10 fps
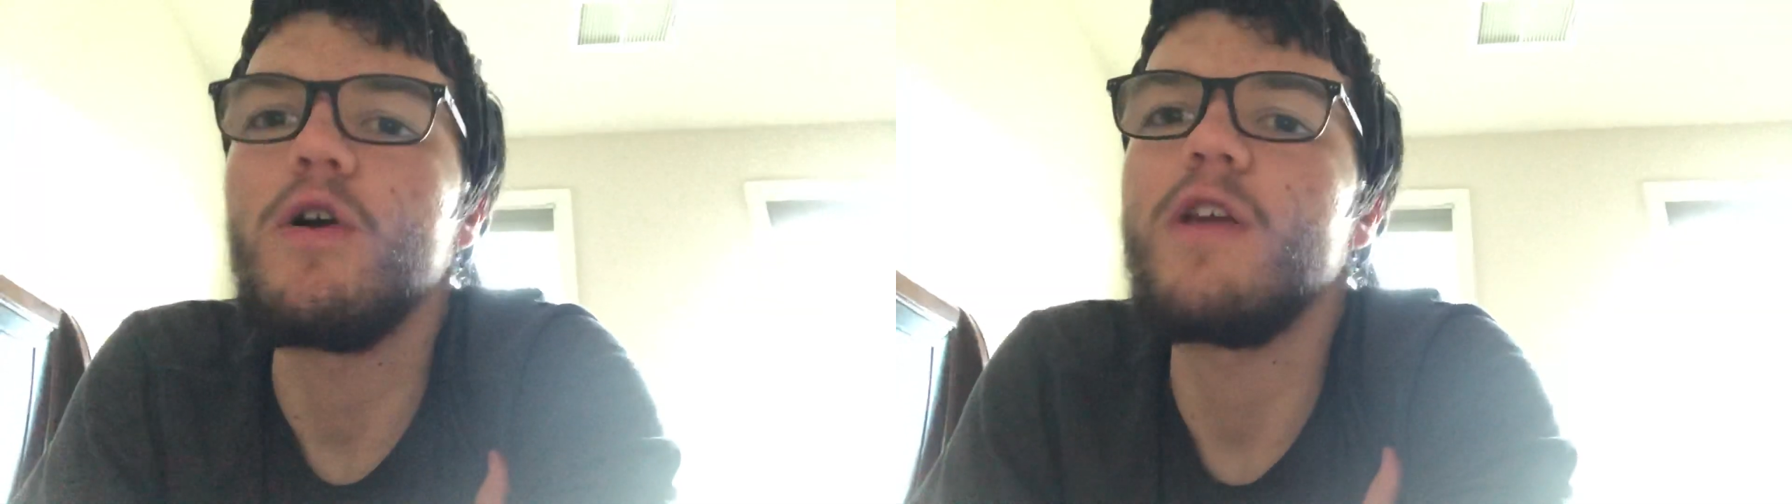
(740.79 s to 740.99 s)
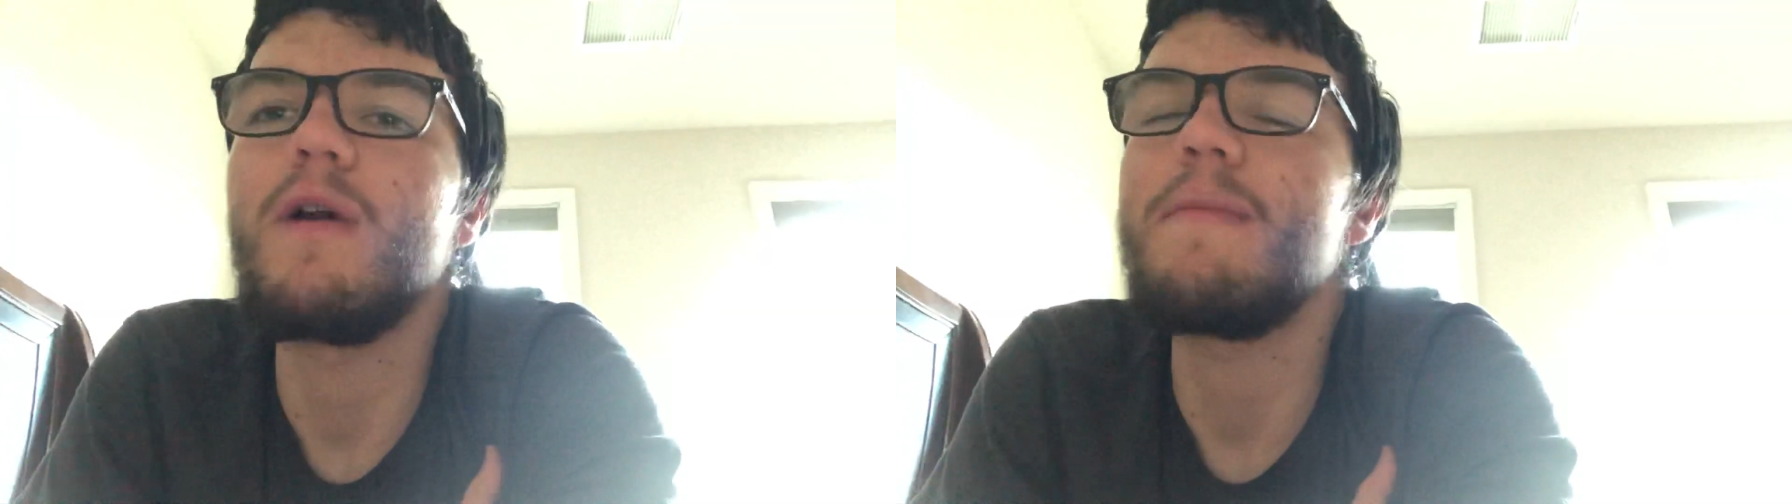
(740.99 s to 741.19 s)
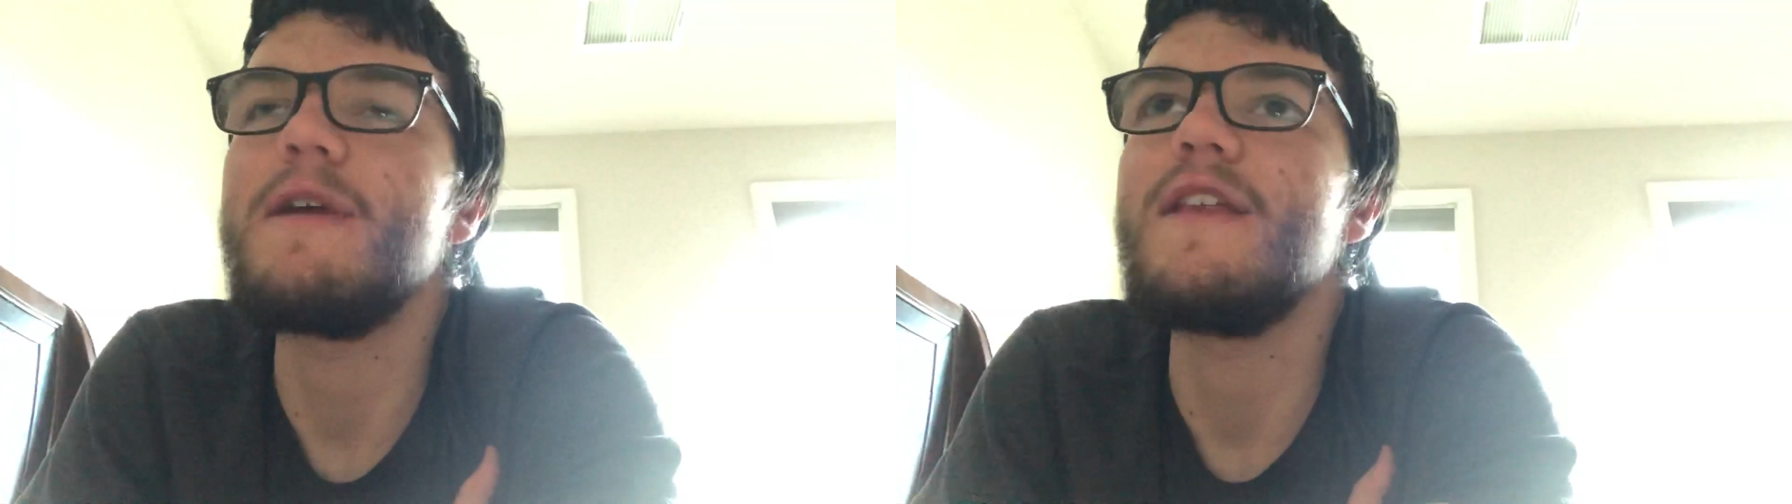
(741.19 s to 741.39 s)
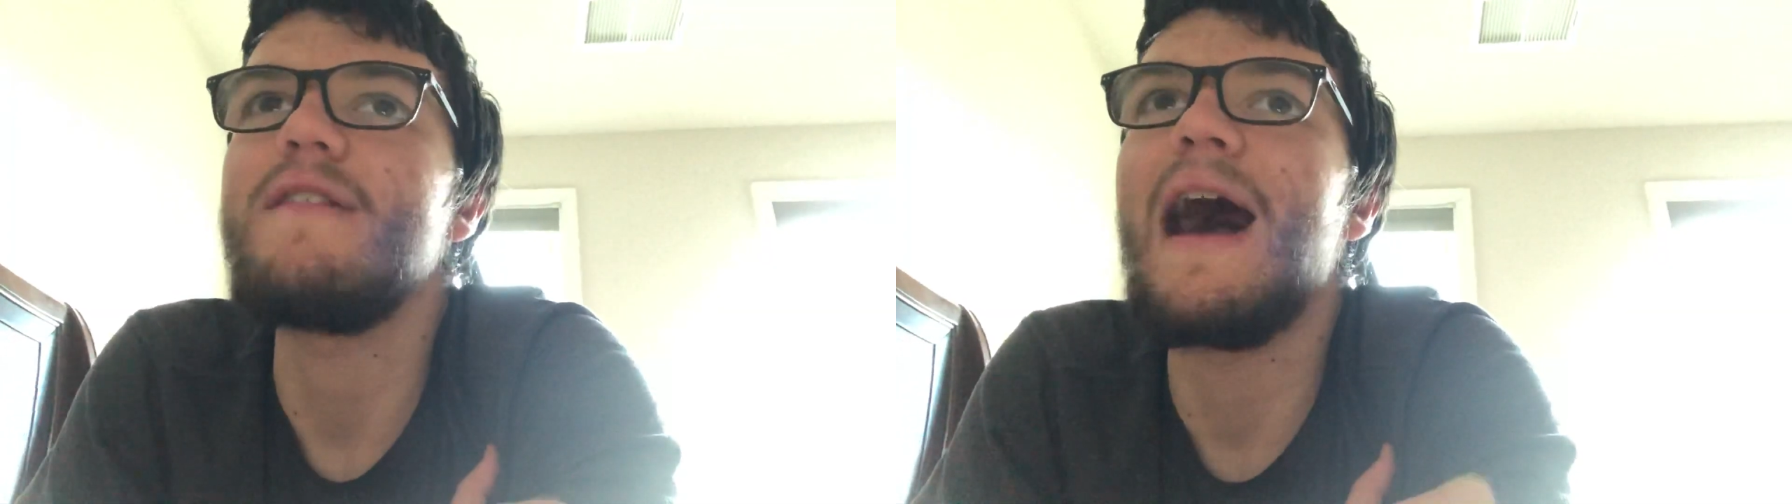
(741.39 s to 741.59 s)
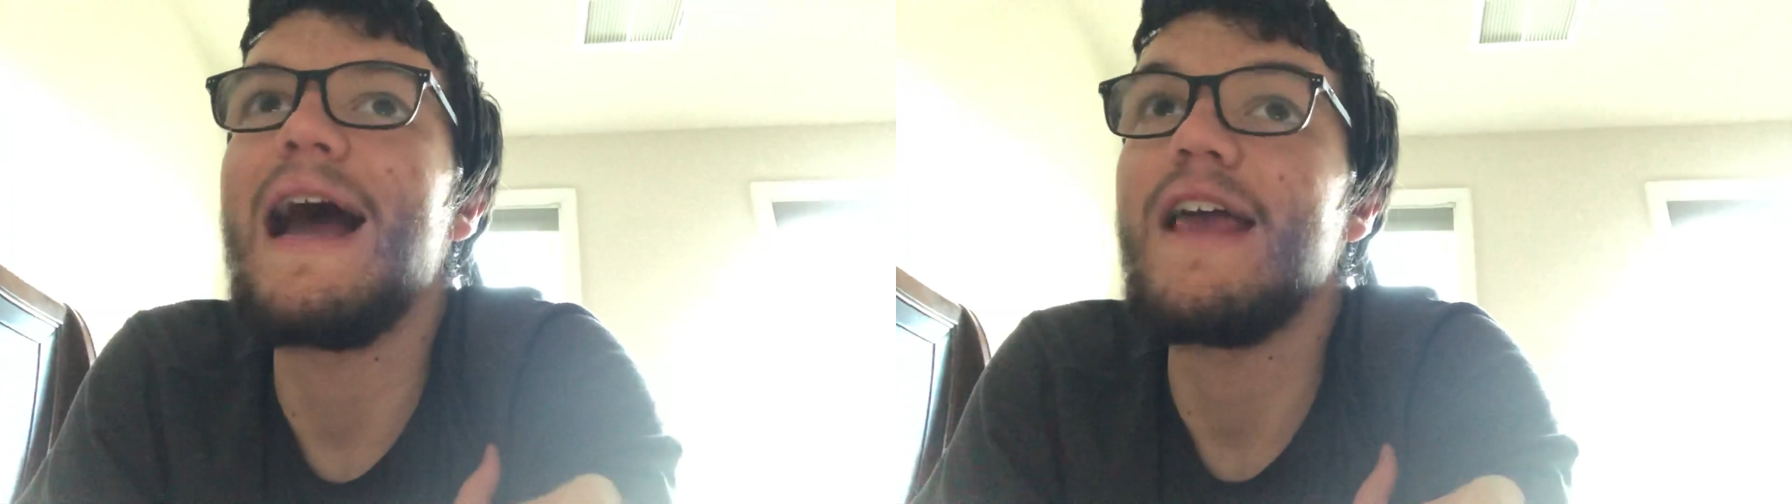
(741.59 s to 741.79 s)
You want to be in
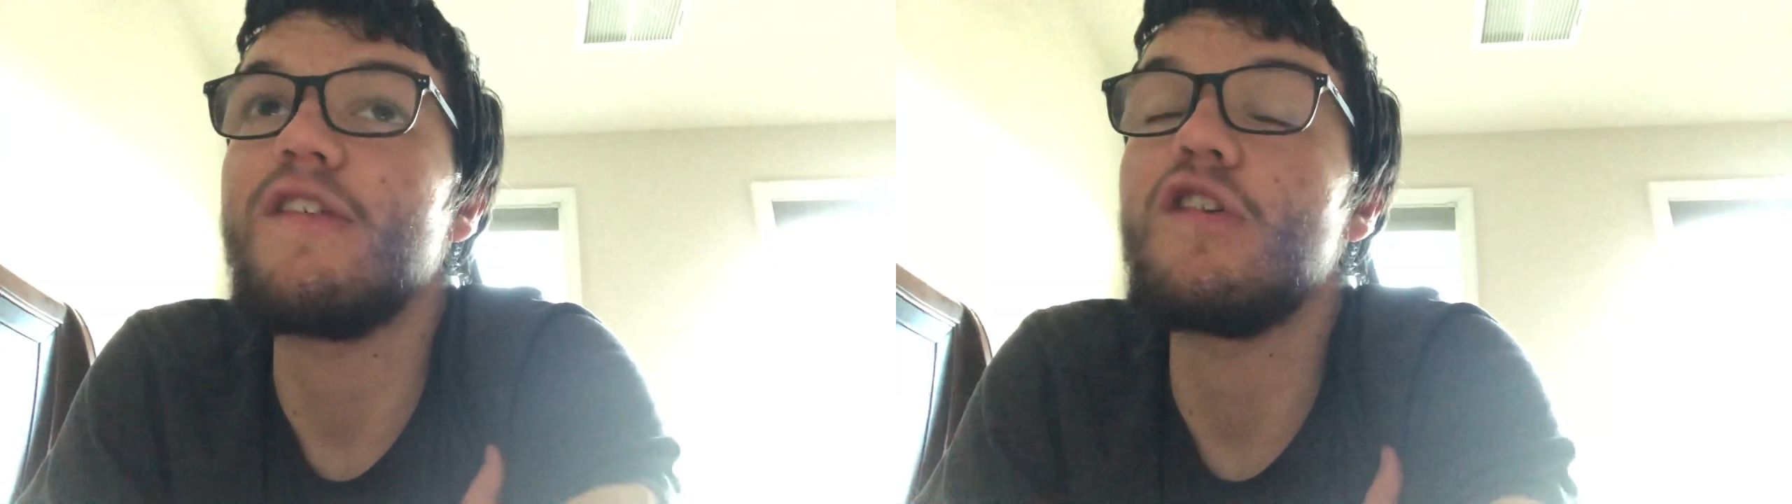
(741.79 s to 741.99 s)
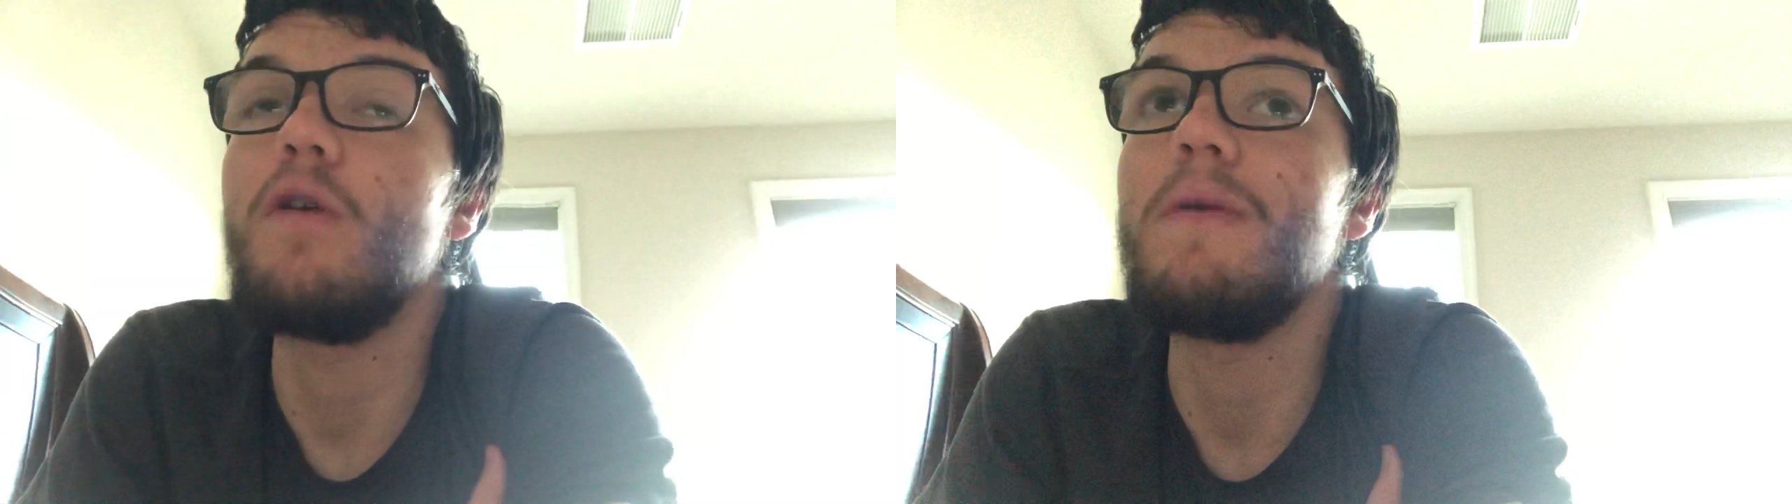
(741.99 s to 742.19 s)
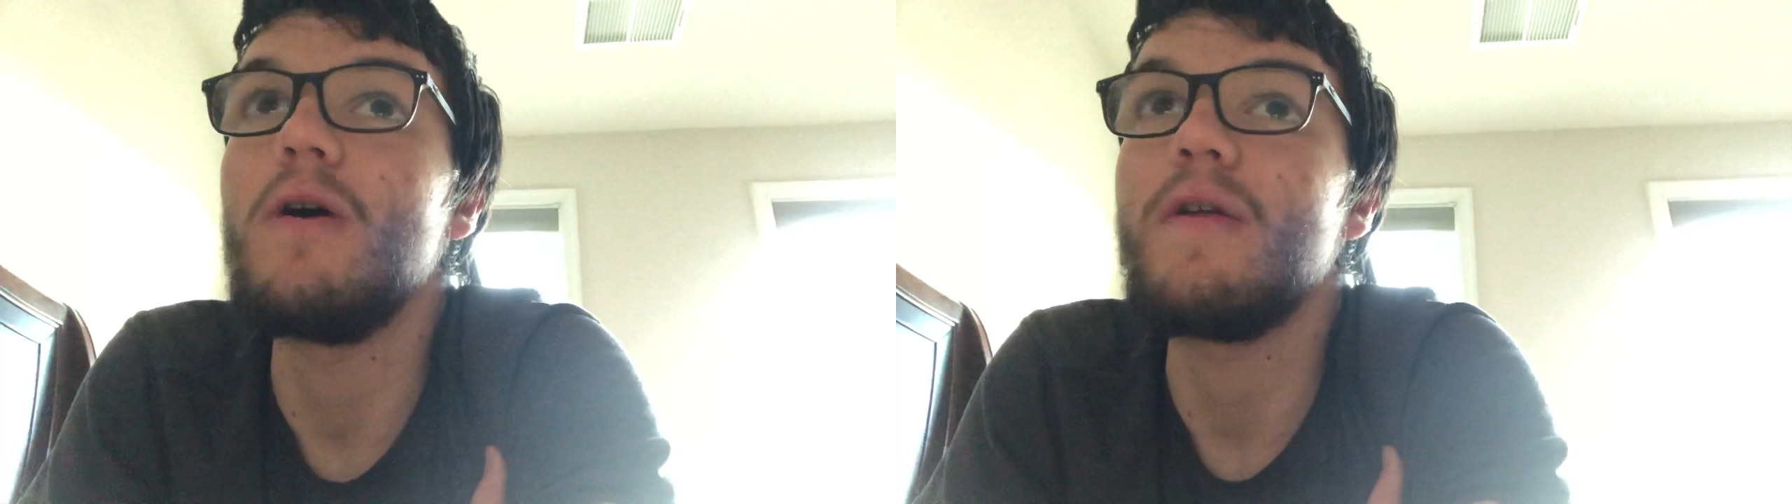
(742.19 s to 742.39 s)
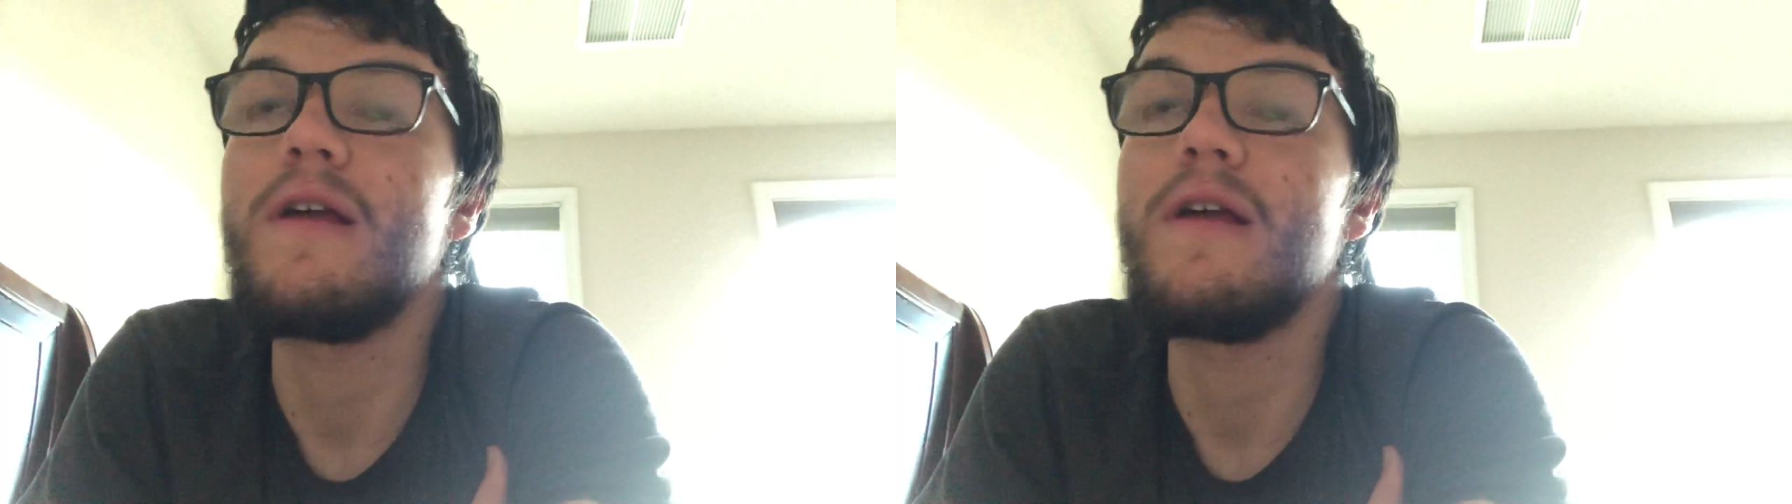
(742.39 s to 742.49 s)
ISO mode.